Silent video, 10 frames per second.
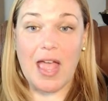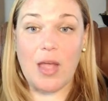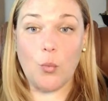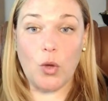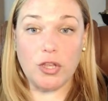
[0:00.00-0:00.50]

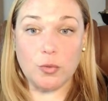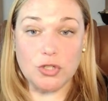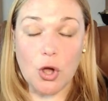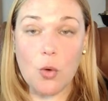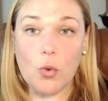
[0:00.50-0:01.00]
And what you
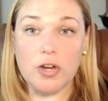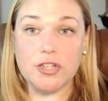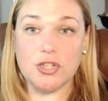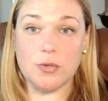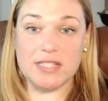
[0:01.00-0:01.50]
don't want to
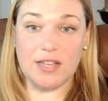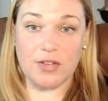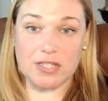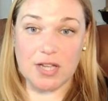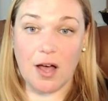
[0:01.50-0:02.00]
do is give
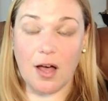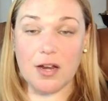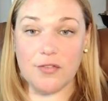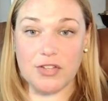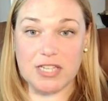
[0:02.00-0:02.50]
a
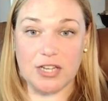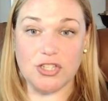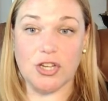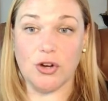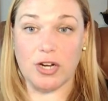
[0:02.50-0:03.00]
ton of
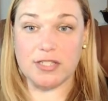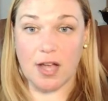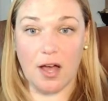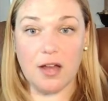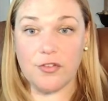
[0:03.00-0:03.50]
attention or a
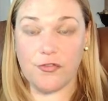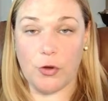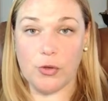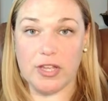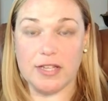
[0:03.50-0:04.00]
ton of
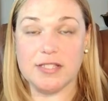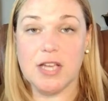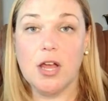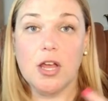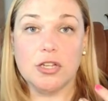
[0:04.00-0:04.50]
focus
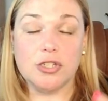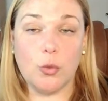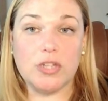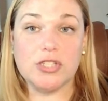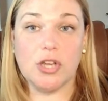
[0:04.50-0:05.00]
to
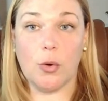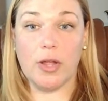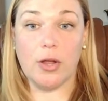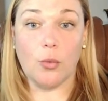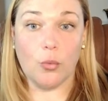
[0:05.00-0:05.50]
what's
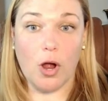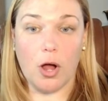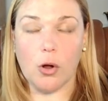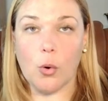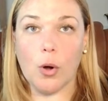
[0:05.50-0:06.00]
going
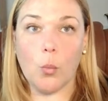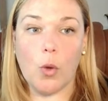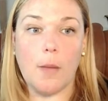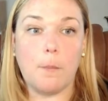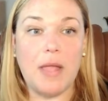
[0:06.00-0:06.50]
wrong or
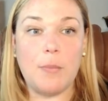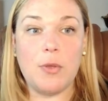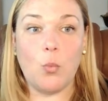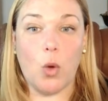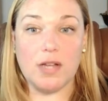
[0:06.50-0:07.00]
what
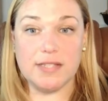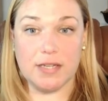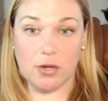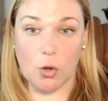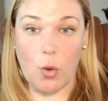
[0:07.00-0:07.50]
maybe
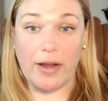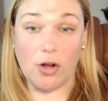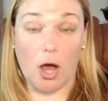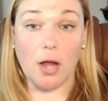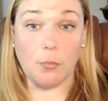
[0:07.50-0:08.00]
wasn't quite
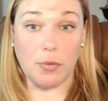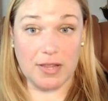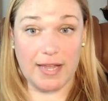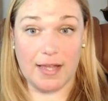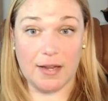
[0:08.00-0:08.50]
on
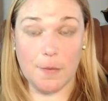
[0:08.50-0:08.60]
plan.